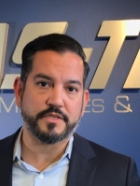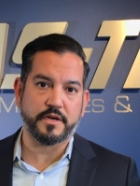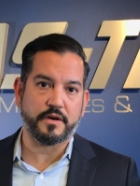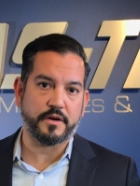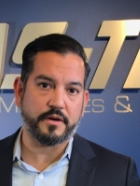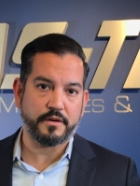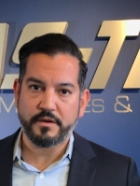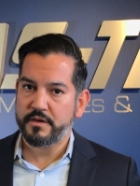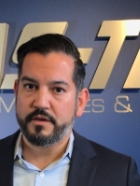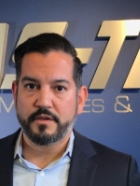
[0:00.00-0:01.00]
are,
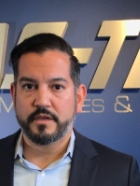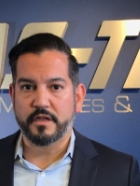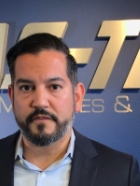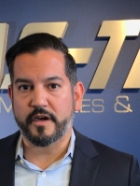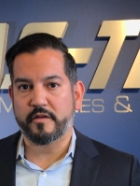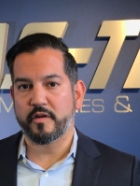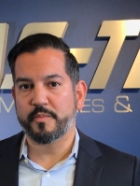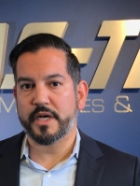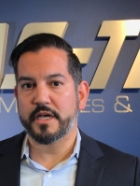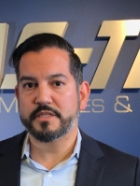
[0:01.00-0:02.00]
very
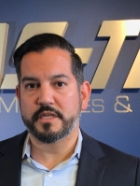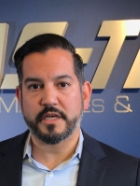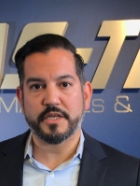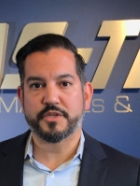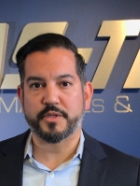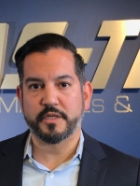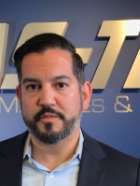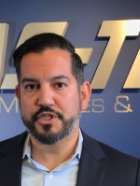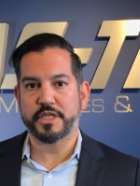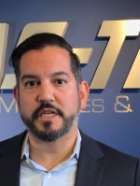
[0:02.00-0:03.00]
robust industrial
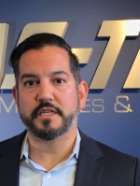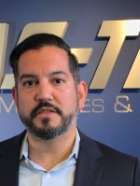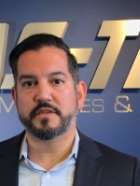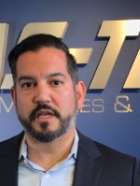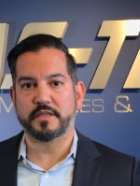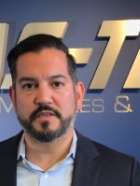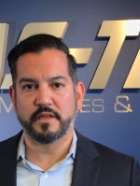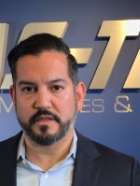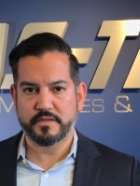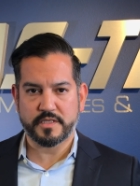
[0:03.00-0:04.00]
machines that can
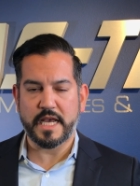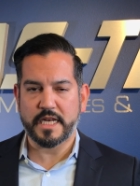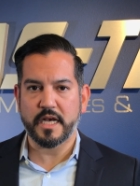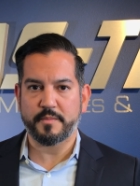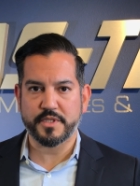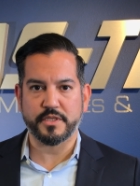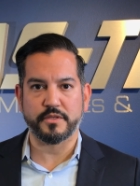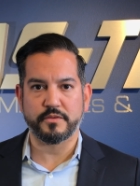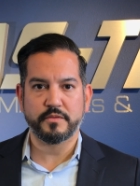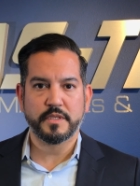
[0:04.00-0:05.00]
stand up
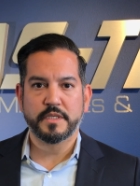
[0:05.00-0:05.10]
to